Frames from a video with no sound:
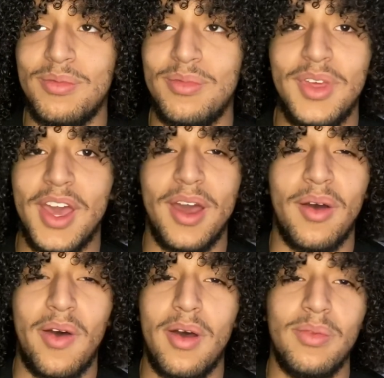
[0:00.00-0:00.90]

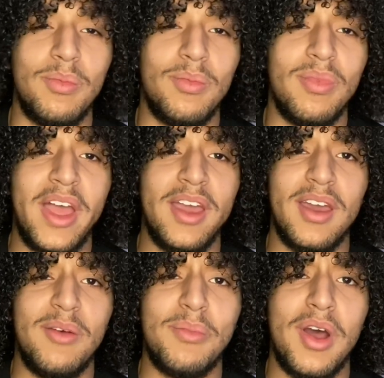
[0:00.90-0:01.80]
yeah,
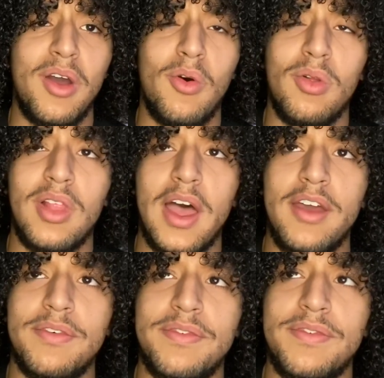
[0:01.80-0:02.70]
like my whole
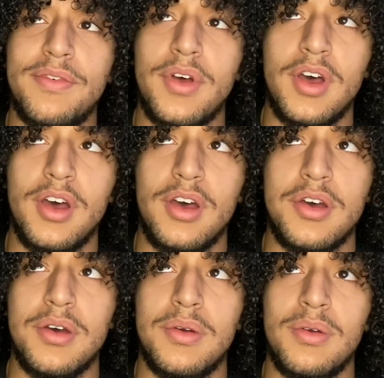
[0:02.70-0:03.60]
life,
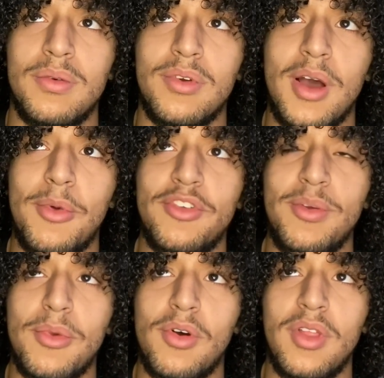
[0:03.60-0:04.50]
well, not mostly
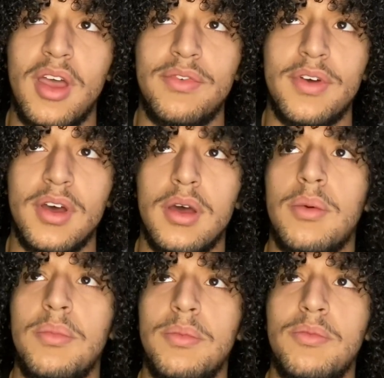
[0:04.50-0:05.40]
my whole life.
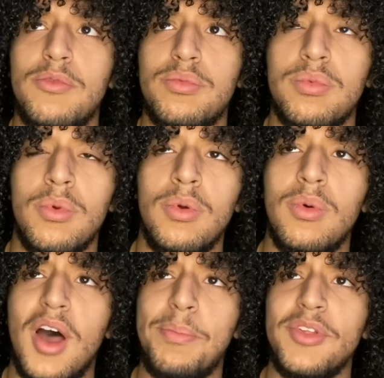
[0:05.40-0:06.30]

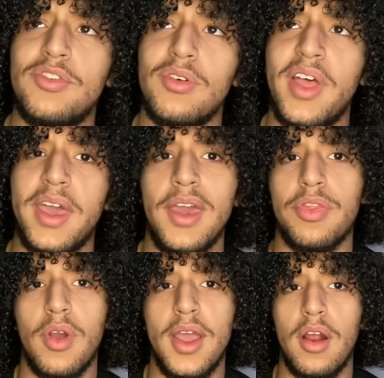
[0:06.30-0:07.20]
Up until like eighth
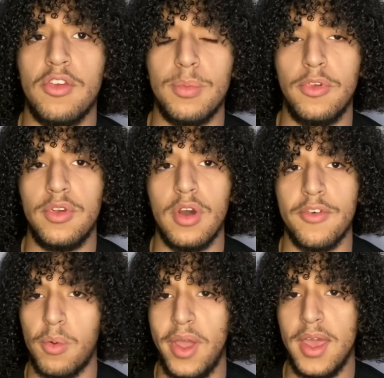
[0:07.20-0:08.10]
grade, I was mostly
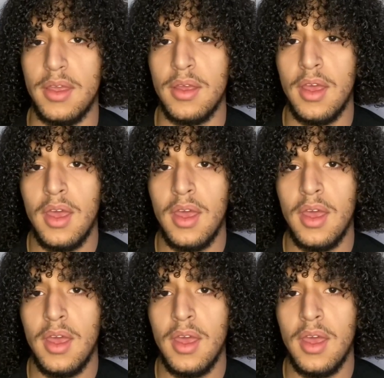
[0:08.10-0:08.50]
overweight.